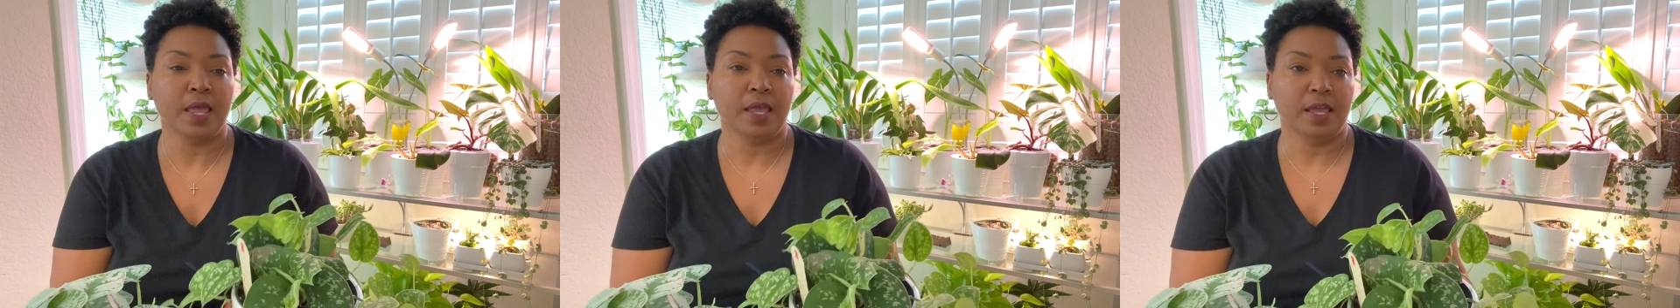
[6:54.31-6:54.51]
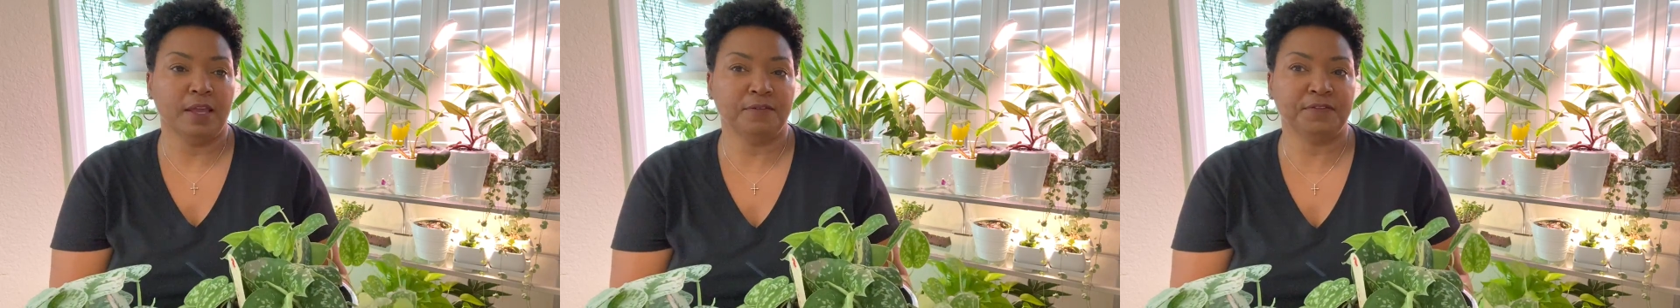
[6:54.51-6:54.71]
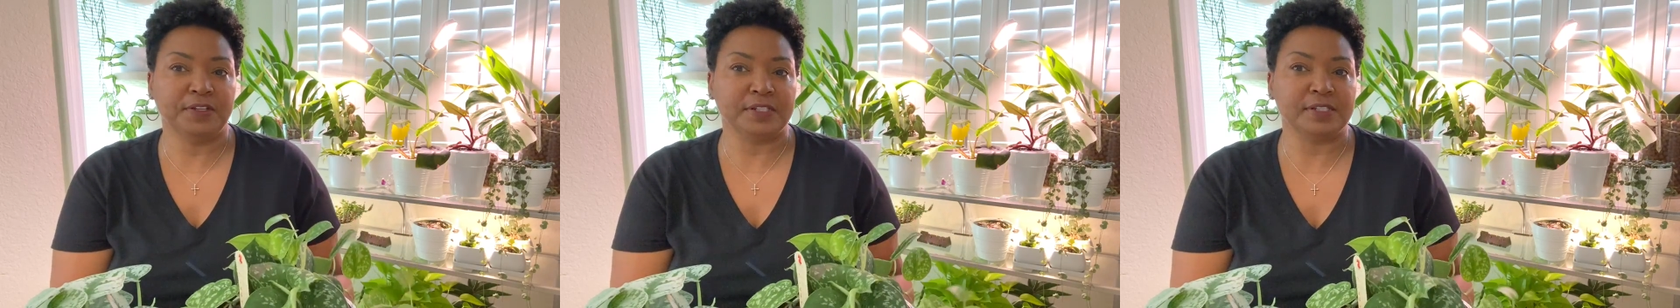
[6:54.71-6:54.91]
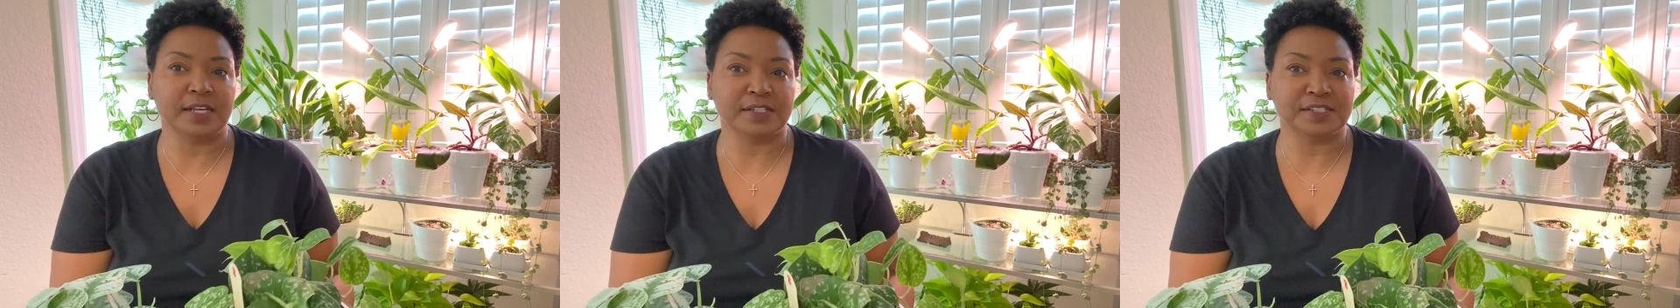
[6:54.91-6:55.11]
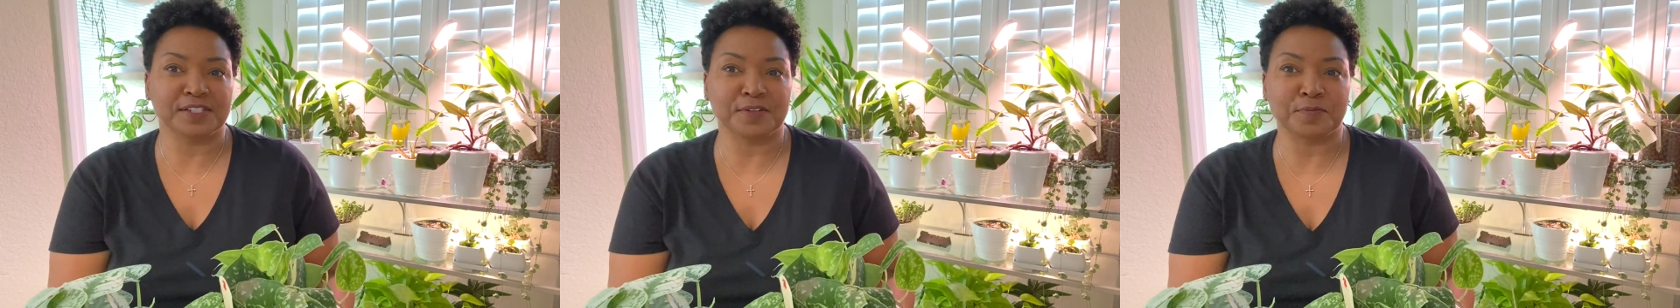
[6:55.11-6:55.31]
if it
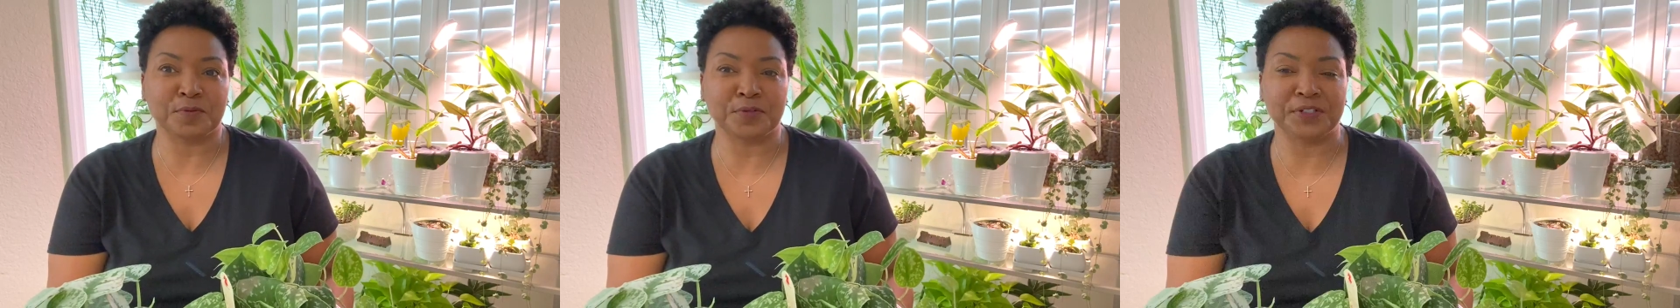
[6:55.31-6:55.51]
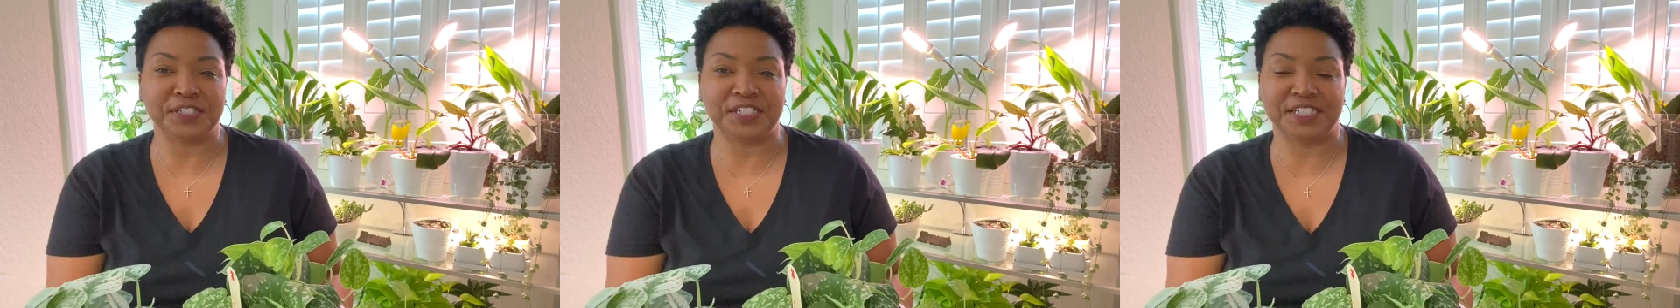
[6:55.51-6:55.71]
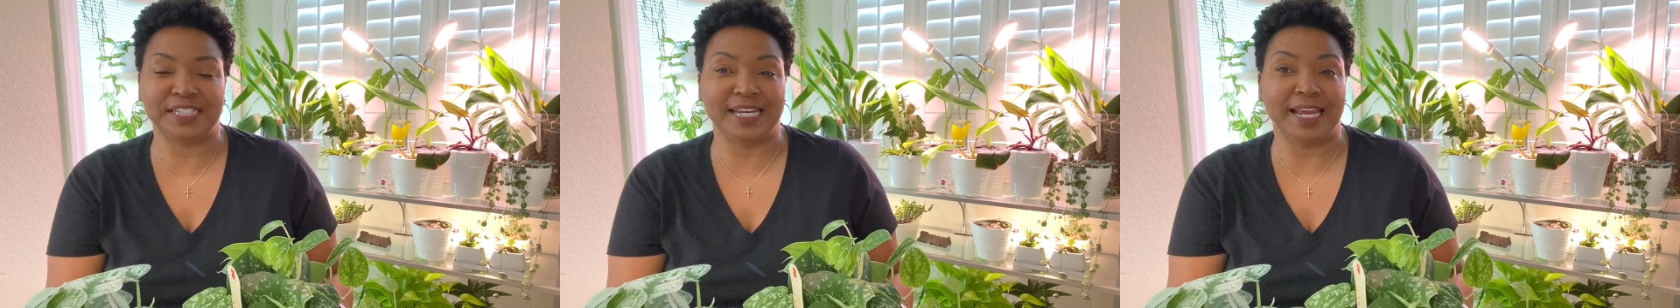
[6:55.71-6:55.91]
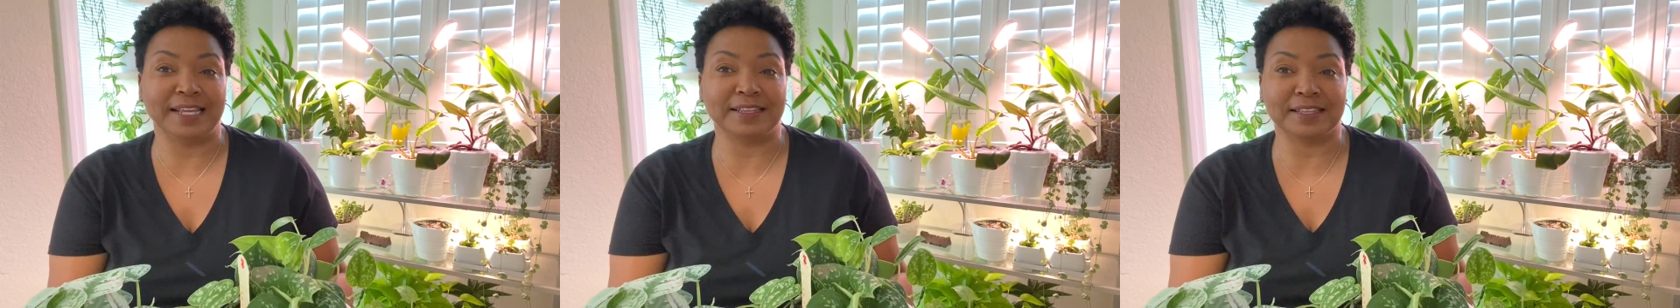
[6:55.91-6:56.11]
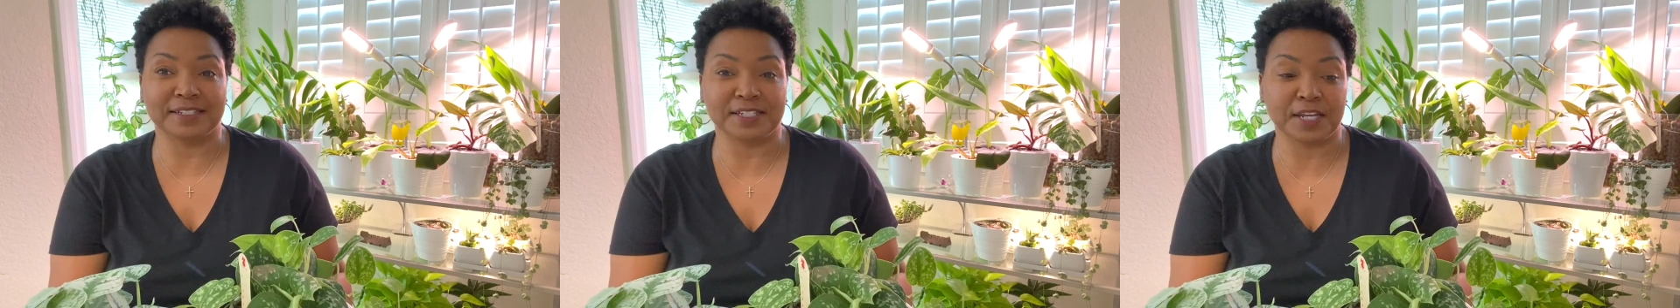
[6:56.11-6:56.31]
doesn't
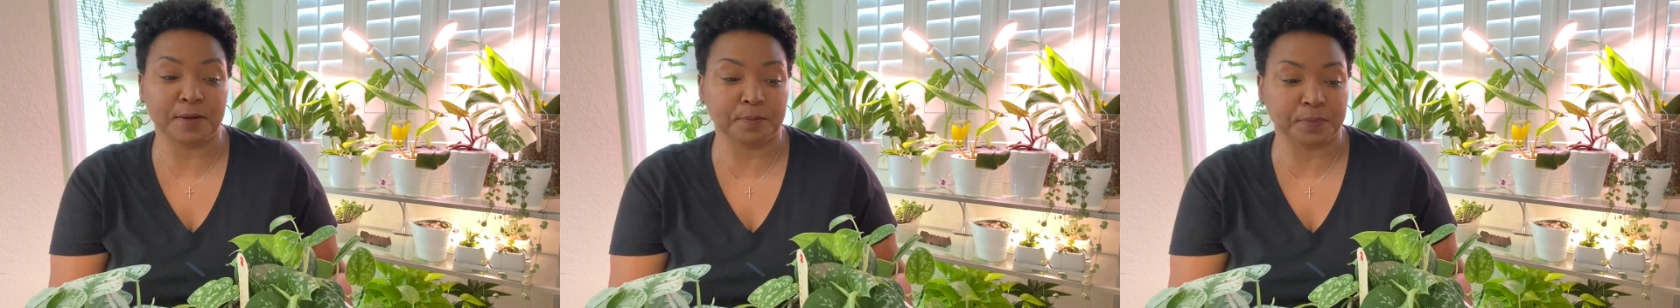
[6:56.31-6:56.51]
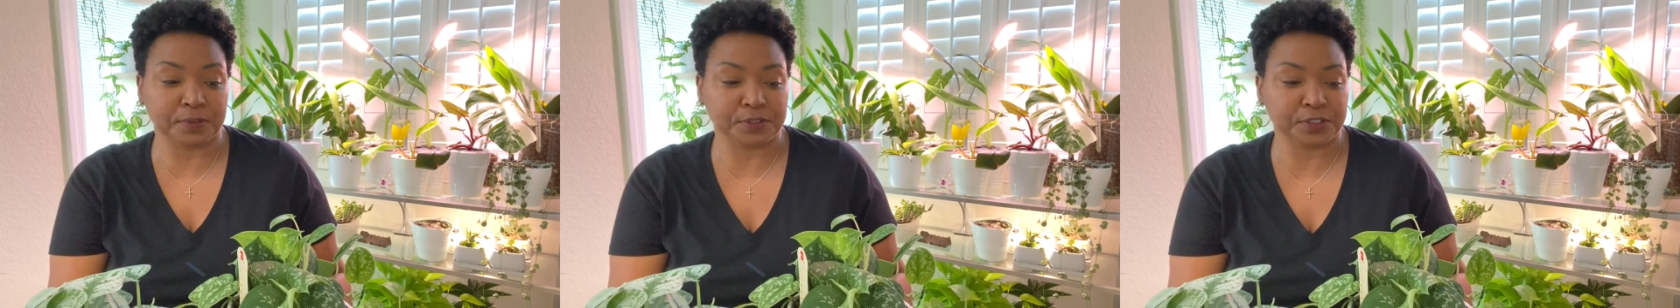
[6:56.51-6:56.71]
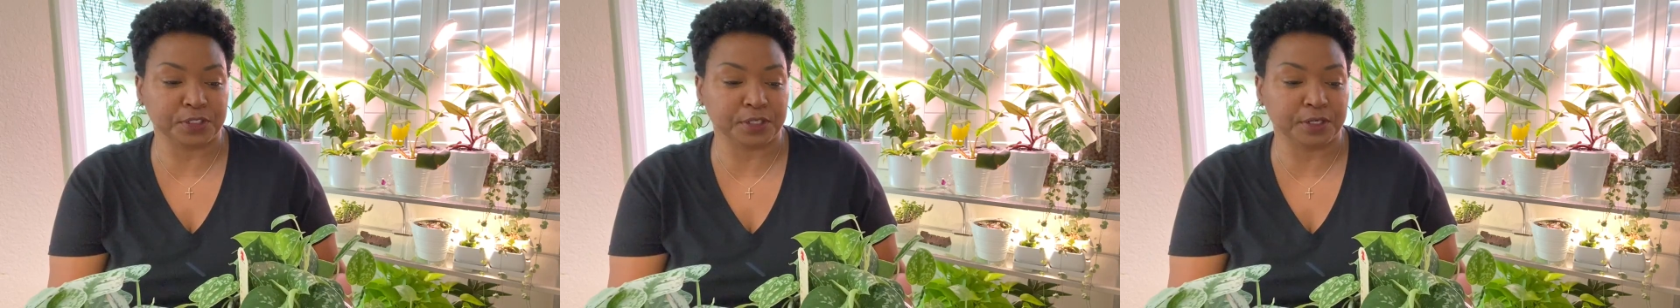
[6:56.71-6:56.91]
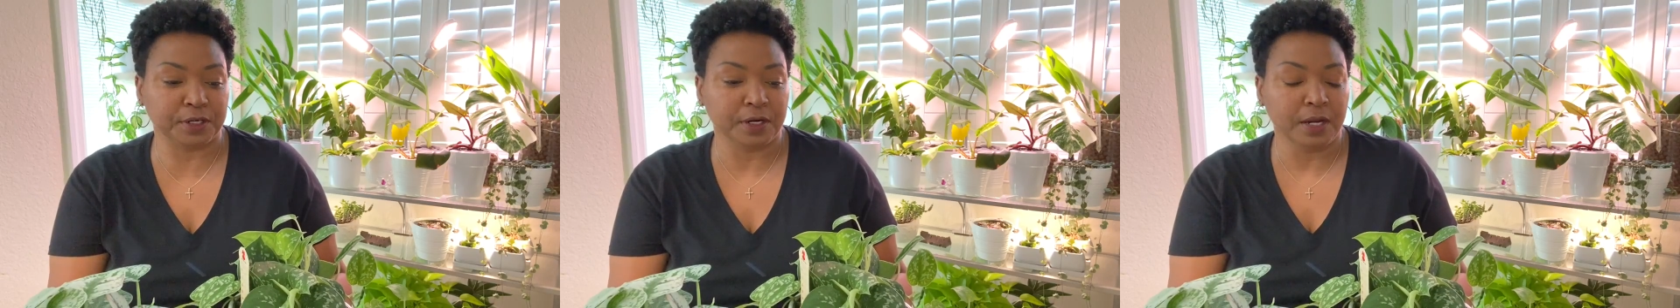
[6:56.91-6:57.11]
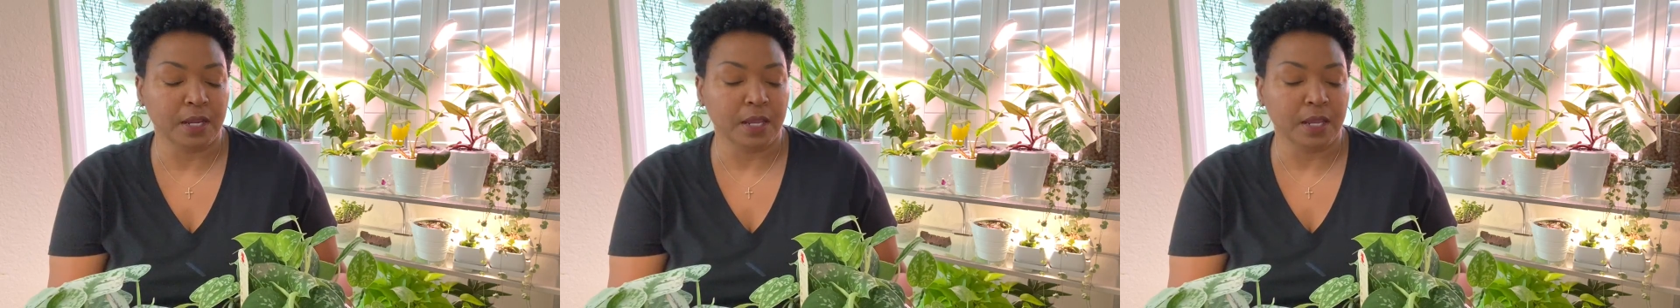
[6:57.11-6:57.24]
appreciate the temperature.